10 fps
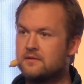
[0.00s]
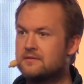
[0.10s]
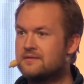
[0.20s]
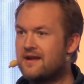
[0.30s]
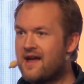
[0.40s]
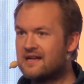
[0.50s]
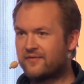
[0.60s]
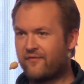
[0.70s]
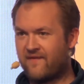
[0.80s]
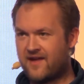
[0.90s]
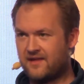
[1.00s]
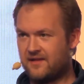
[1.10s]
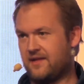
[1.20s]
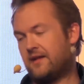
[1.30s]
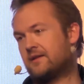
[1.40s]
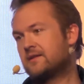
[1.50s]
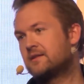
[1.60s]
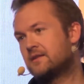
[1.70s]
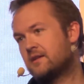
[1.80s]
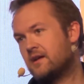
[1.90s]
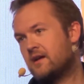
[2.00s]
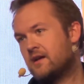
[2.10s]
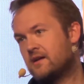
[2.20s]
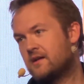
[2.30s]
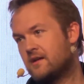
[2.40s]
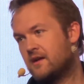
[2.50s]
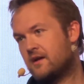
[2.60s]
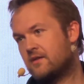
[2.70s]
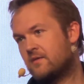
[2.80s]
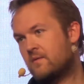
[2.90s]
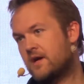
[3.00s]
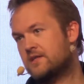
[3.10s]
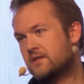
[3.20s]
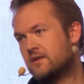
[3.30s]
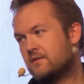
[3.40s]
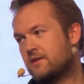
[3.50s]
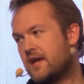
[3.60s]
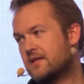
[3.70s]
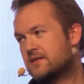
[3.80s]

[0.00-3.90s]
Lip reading: Not failing. Otherwise known as